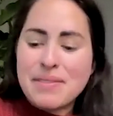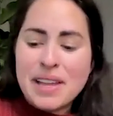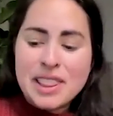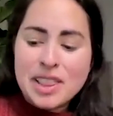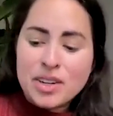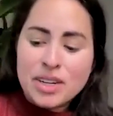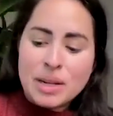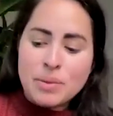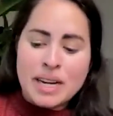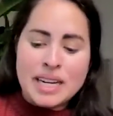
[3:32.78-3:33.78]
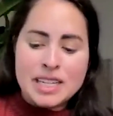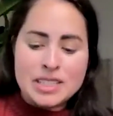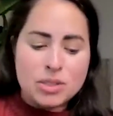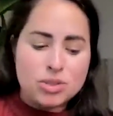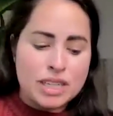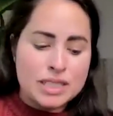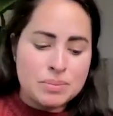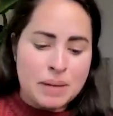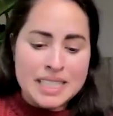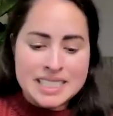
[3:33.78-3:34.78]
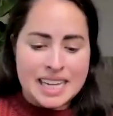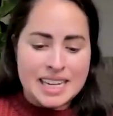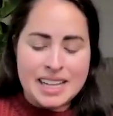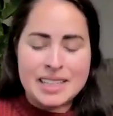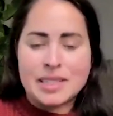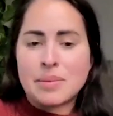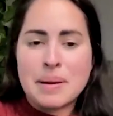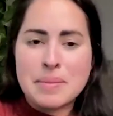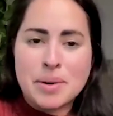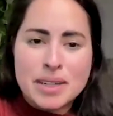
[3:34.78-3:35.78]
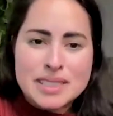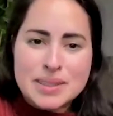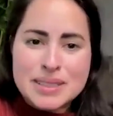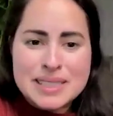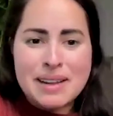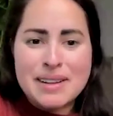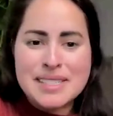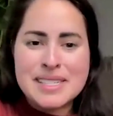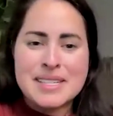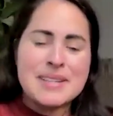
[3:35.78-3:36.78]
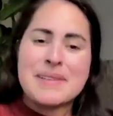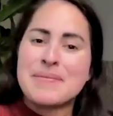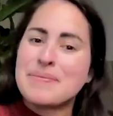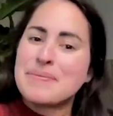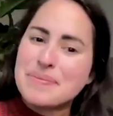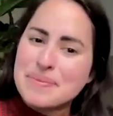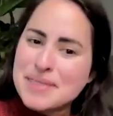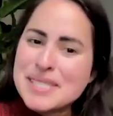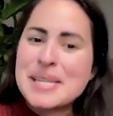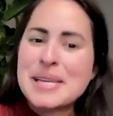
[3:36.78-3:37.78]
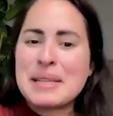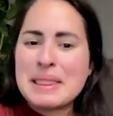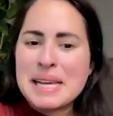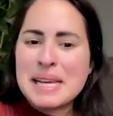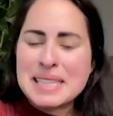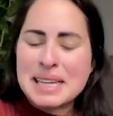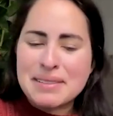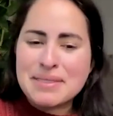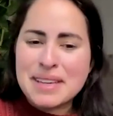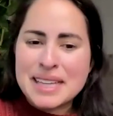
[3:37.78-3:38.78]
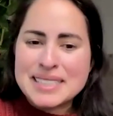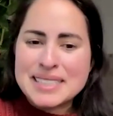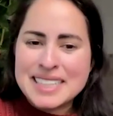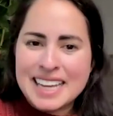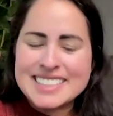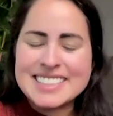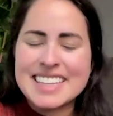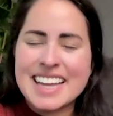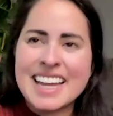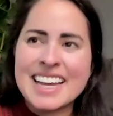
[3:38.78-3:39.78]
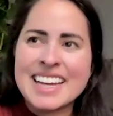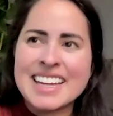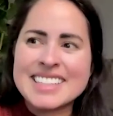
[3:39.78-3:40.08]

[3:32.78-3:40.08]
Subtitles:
fun learning where I need to socialize my son a little bit more so he's not stealing things out of kids' hands. And